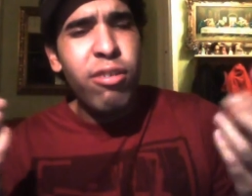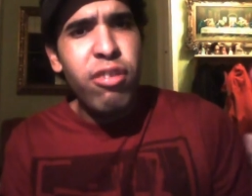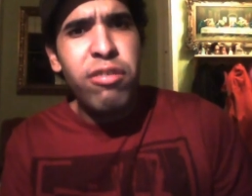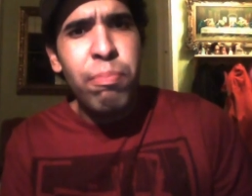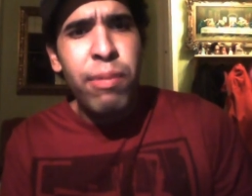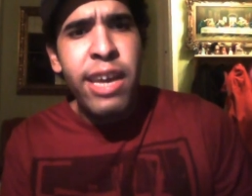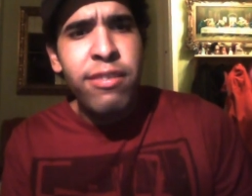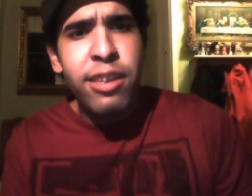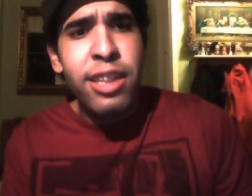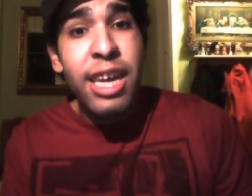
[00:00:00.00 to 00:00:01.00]
just
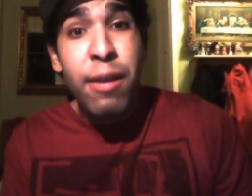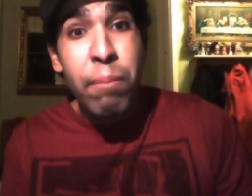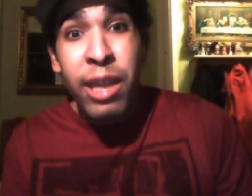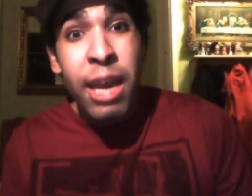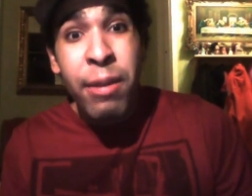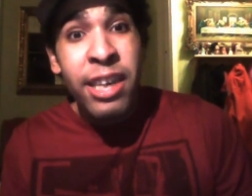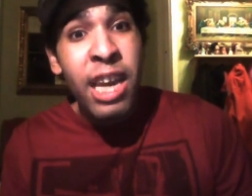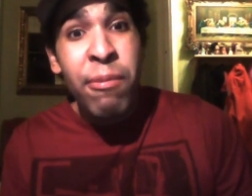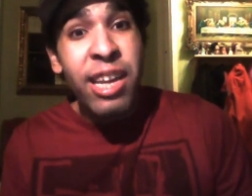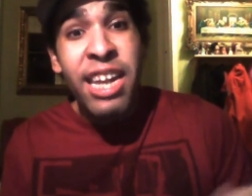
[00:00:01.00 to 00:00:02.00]
basically blaming
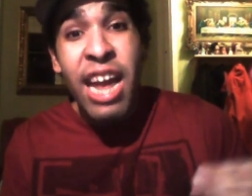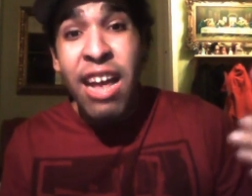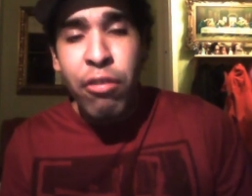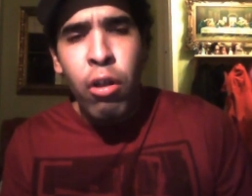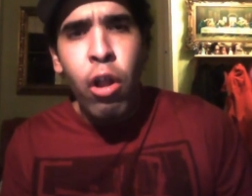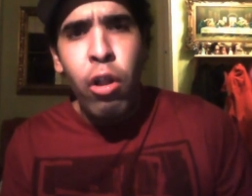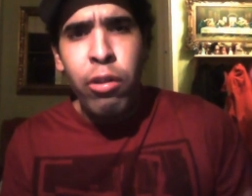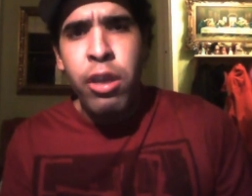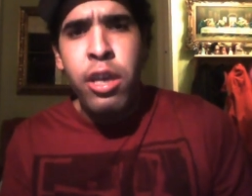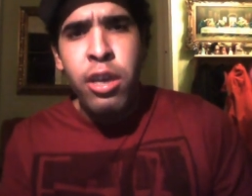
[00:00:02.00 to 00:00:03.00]
Gamergate as a whole.
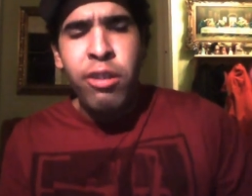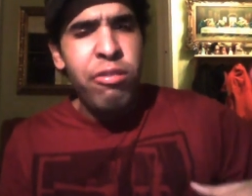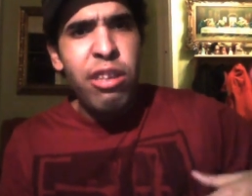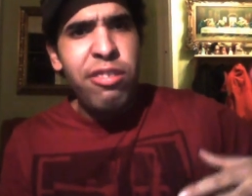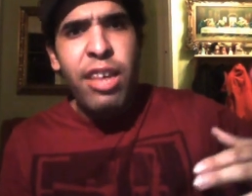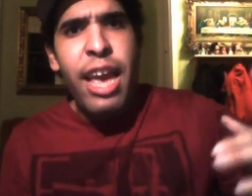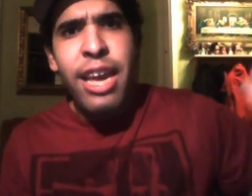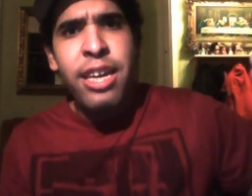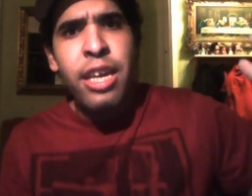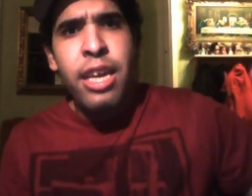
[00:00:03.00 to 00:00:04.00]
Just
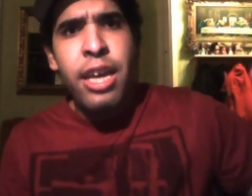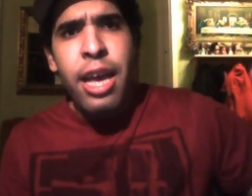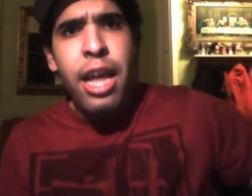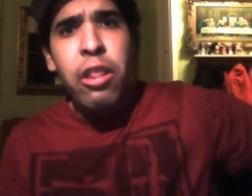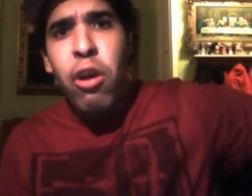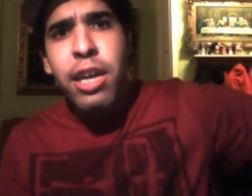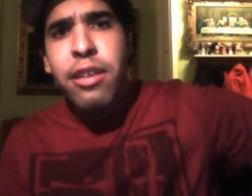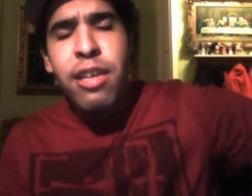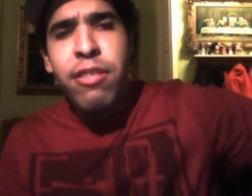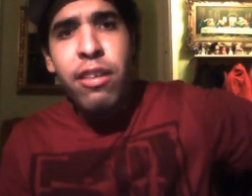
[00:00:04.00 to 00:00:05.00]
say, look at
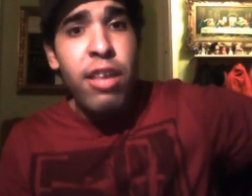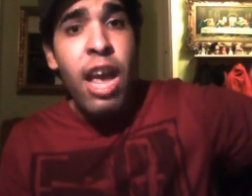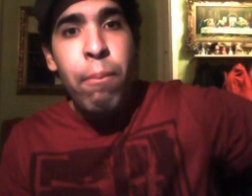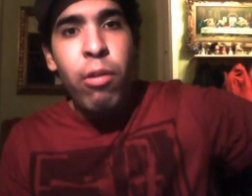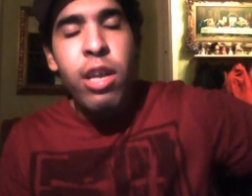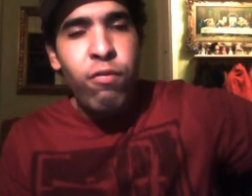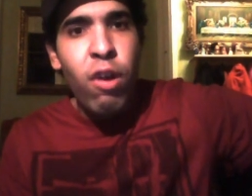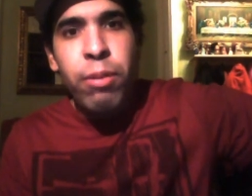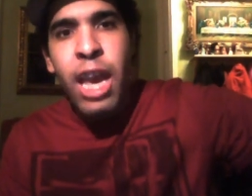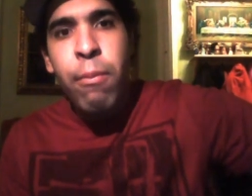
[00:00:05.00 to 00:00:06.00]
this example. It's
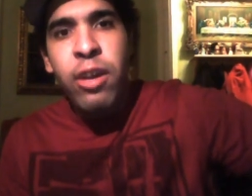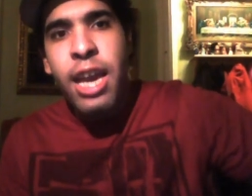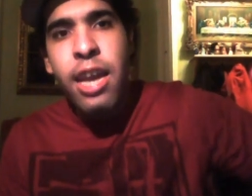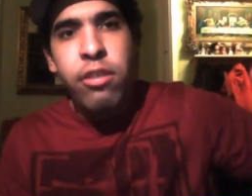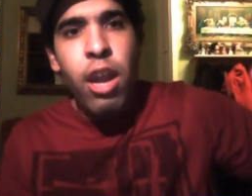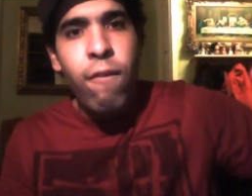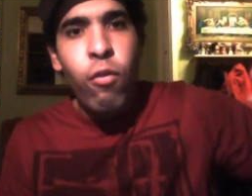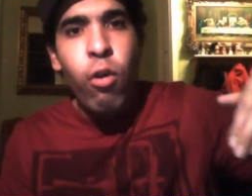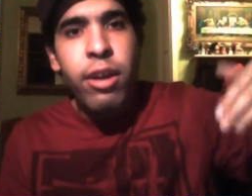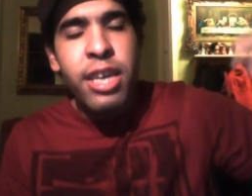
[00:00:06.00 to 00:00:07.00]
from Gamergate,
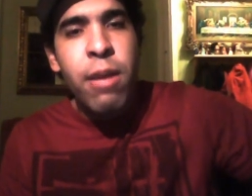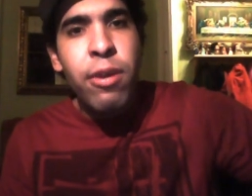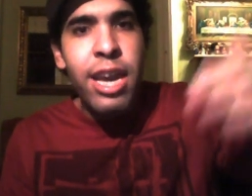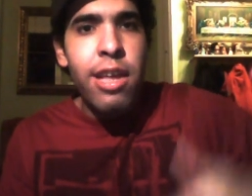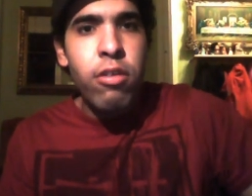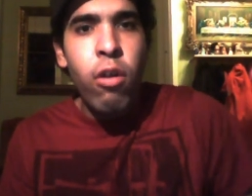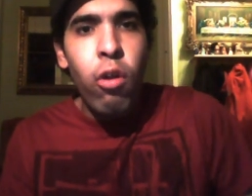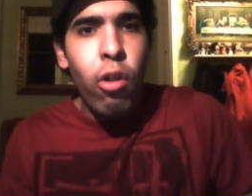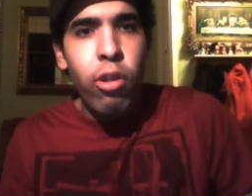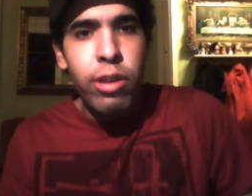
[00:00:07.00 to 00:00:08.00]
therefore Gamergate as a
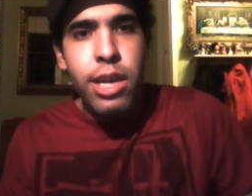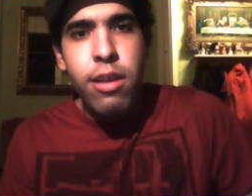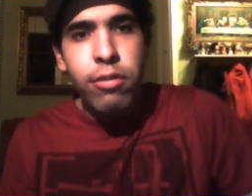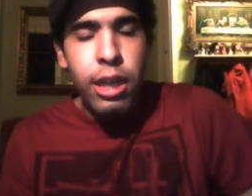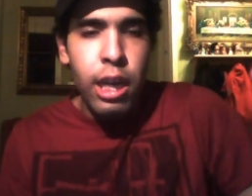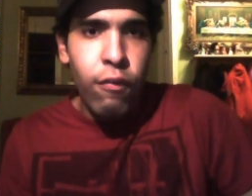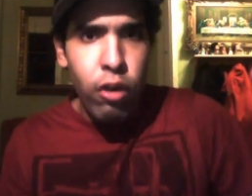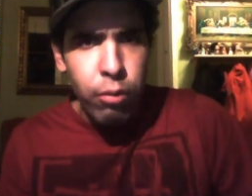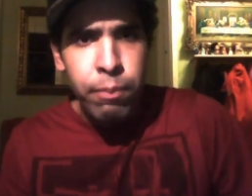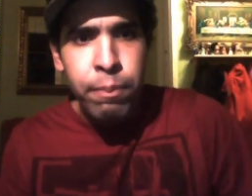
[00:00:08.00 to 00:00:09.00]
whole is evil.